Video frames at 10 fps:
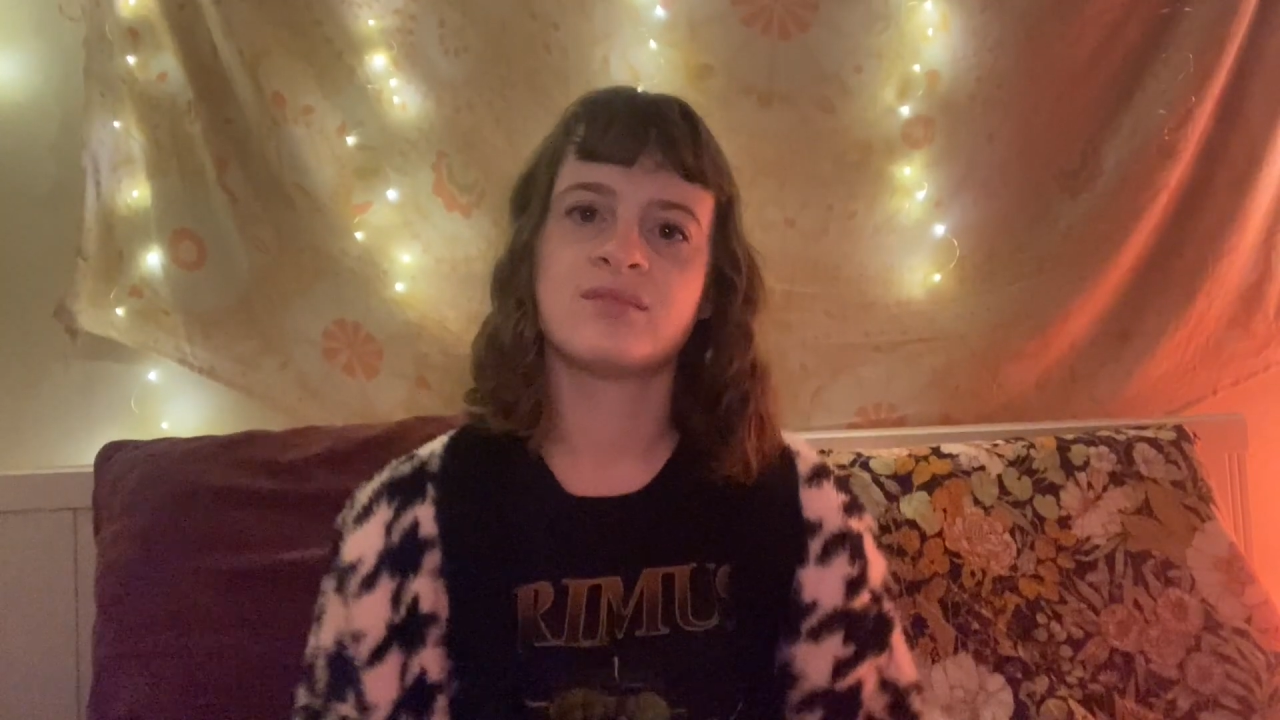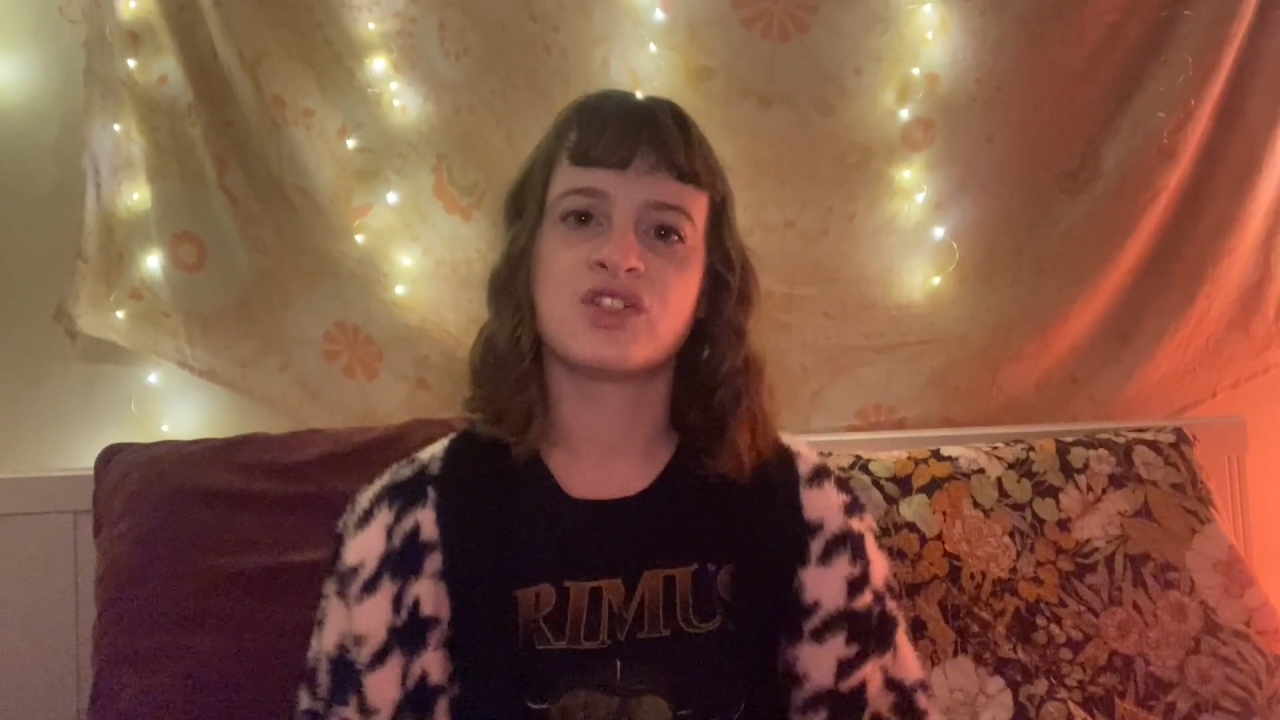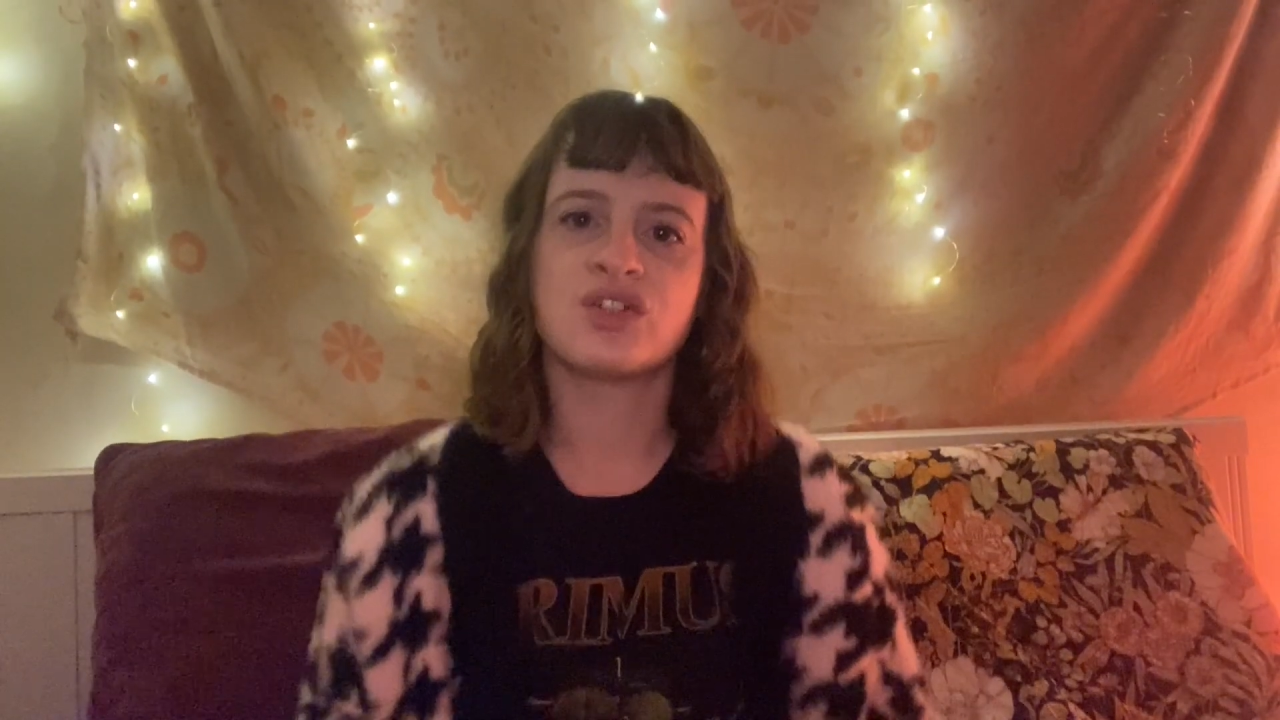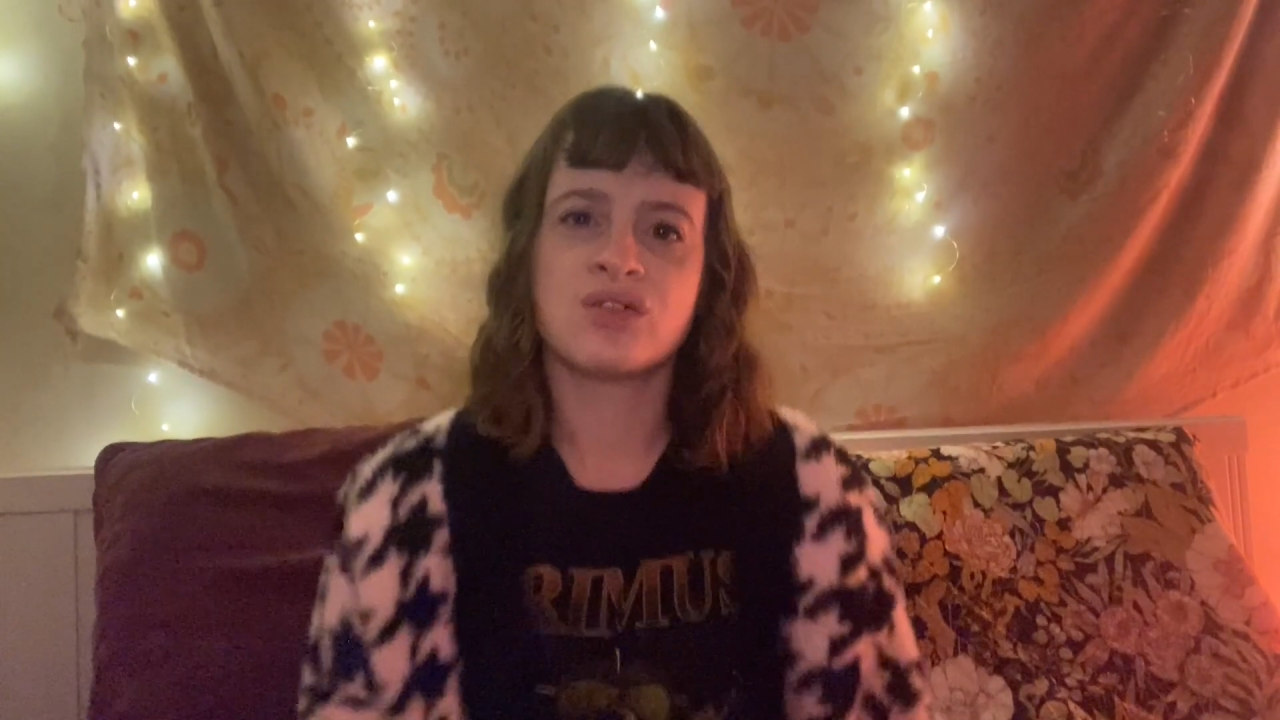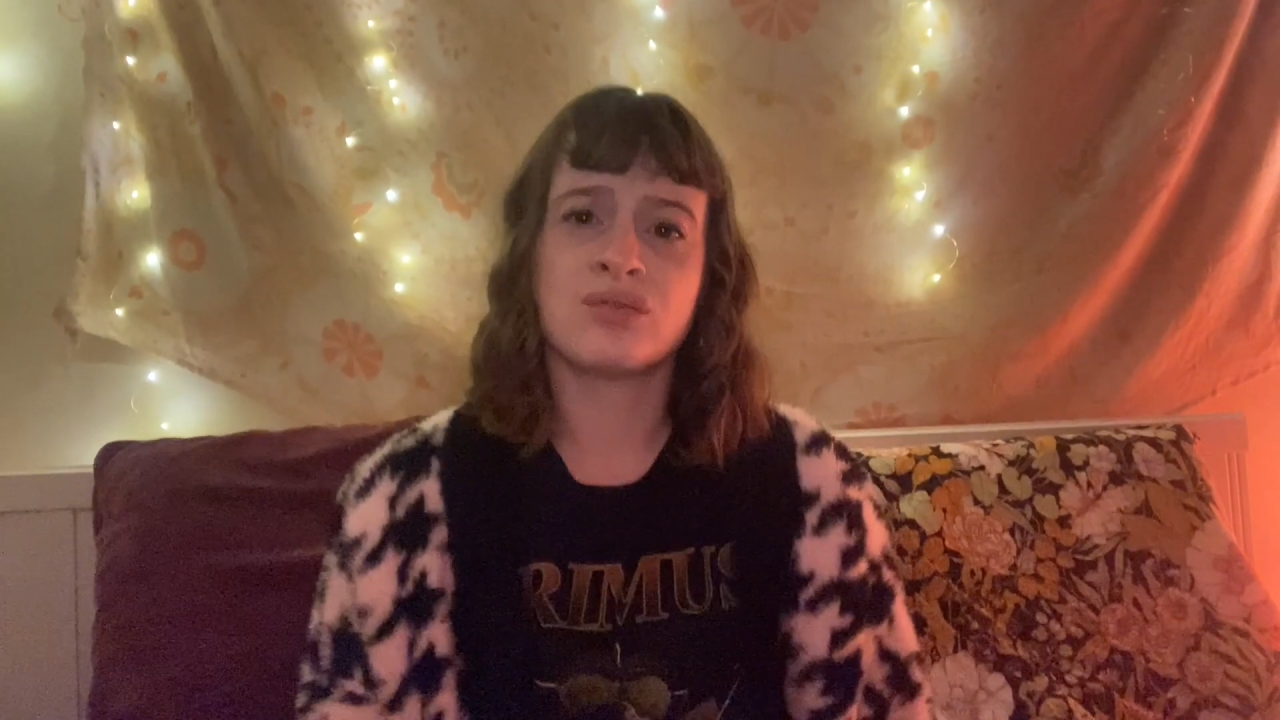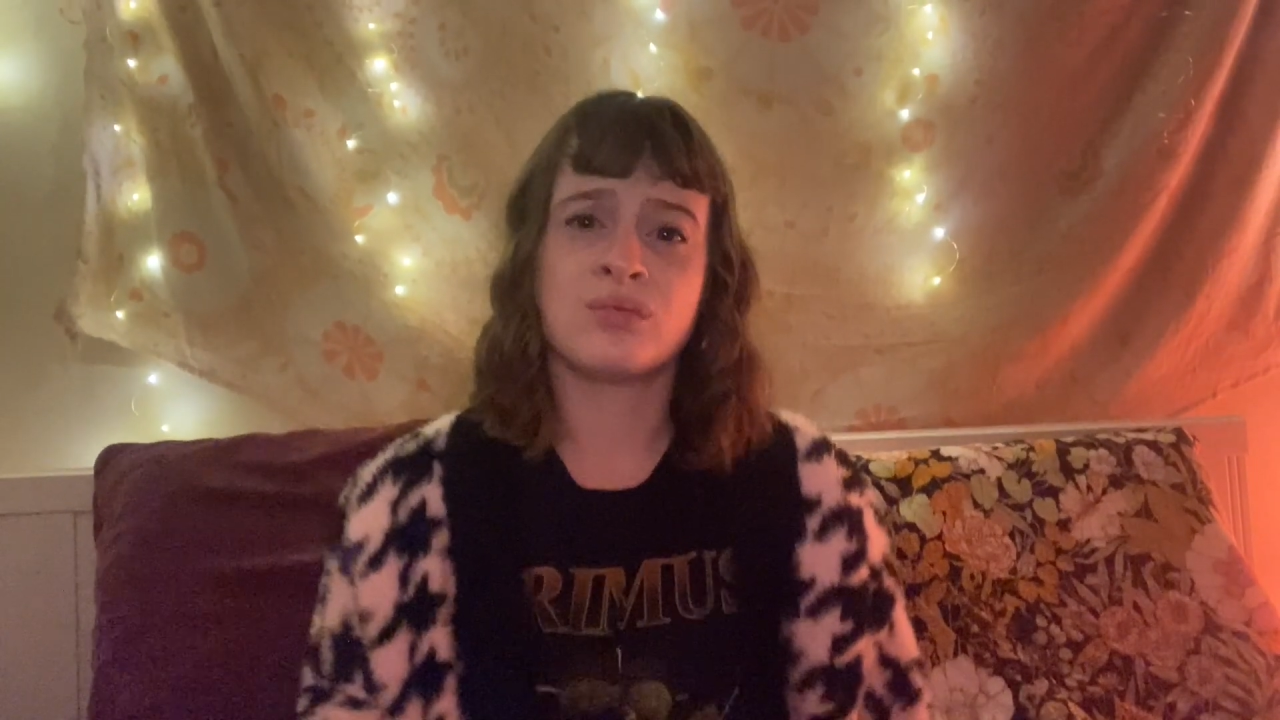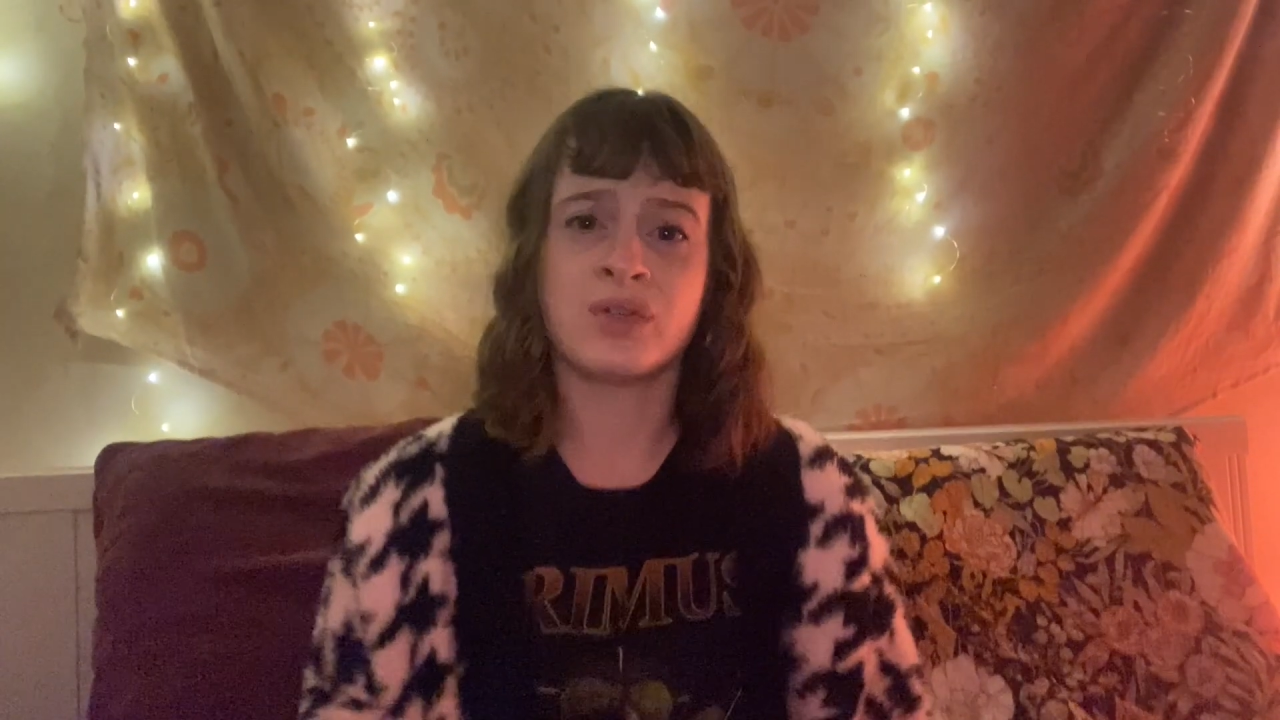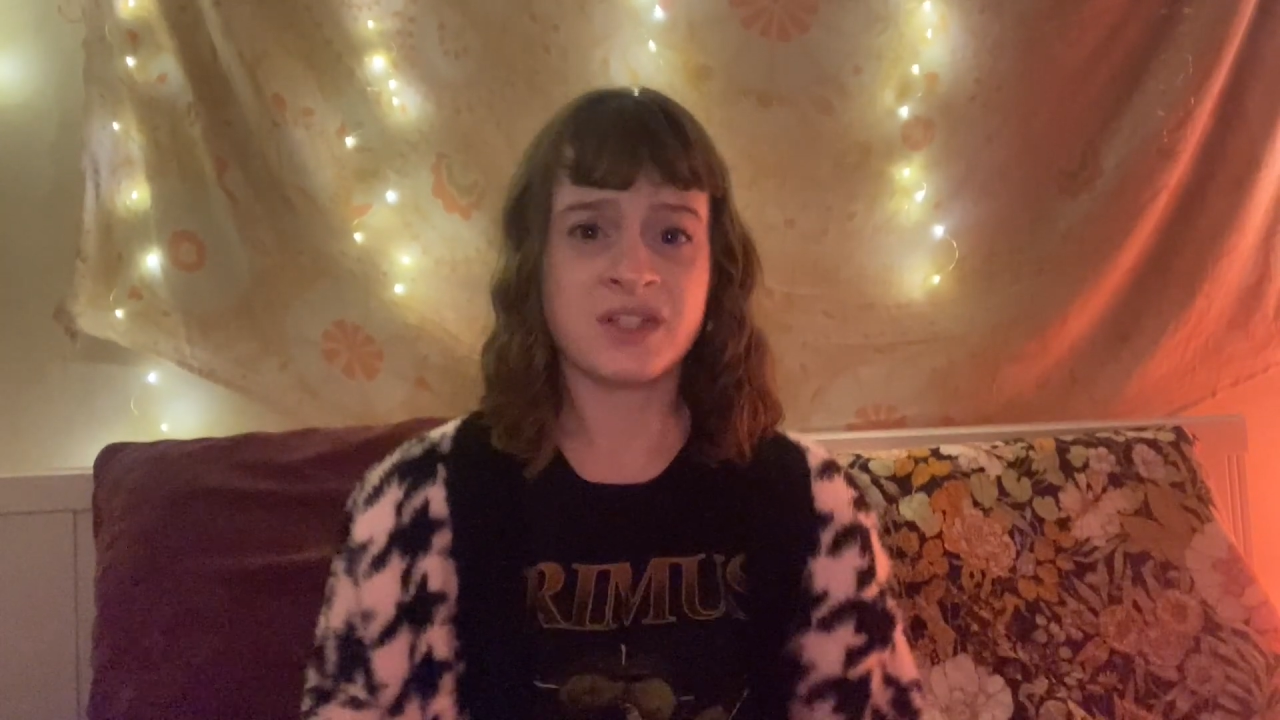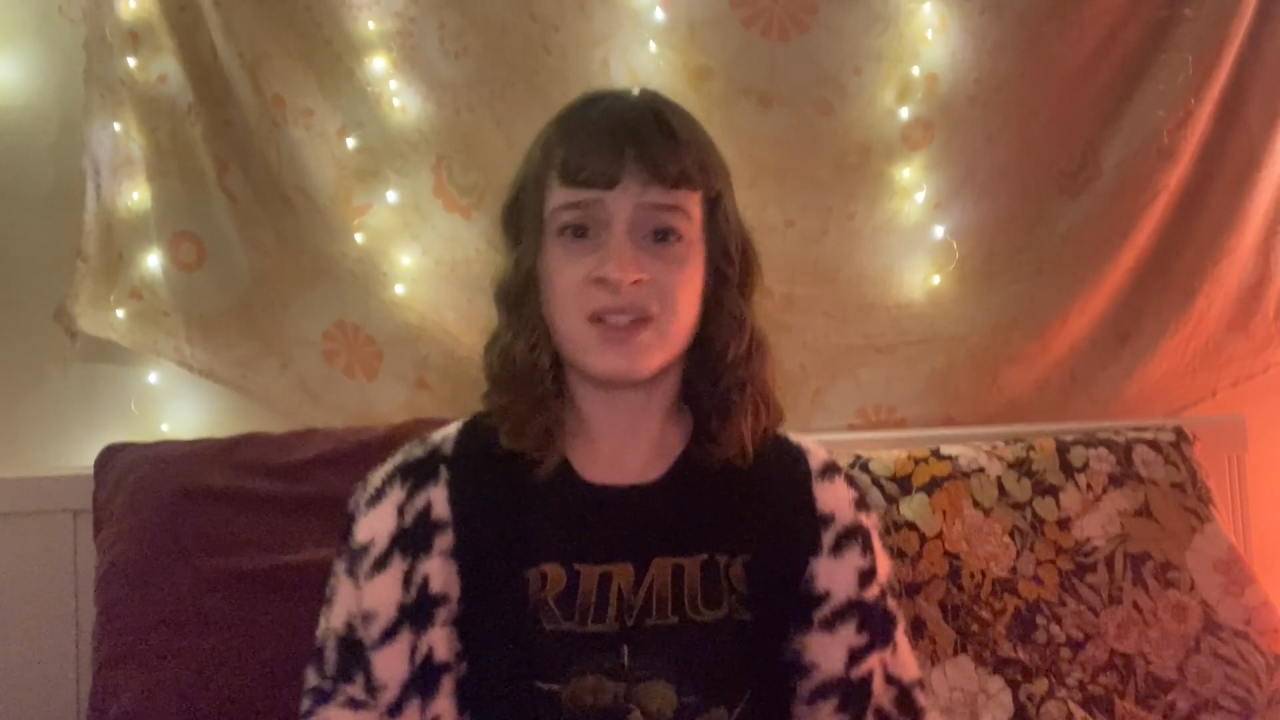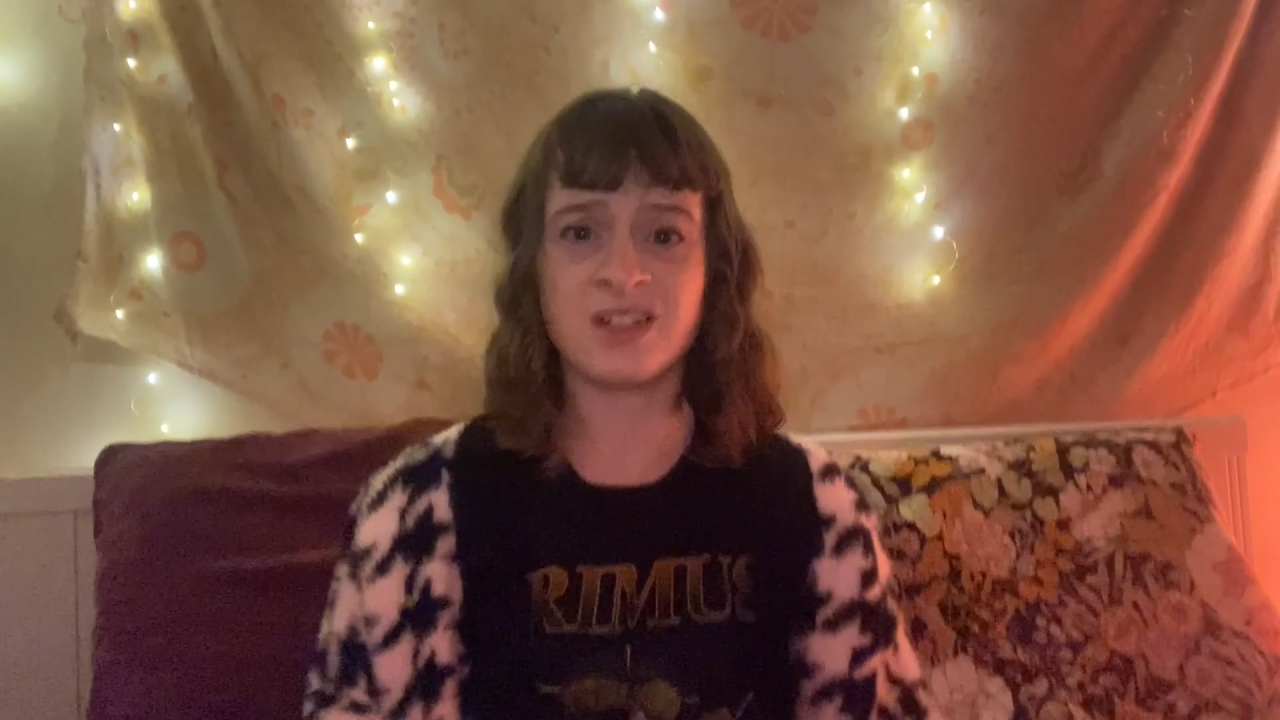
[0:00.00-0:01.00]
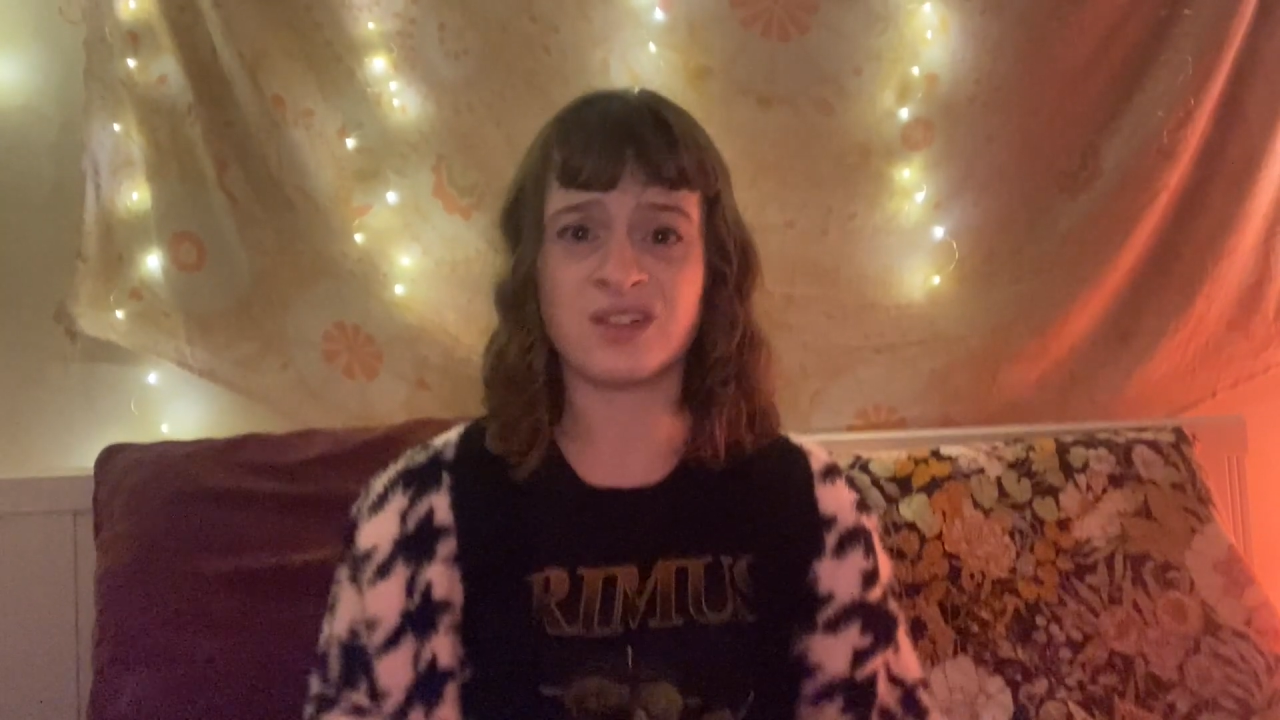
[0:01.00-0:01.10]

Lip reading: So what does this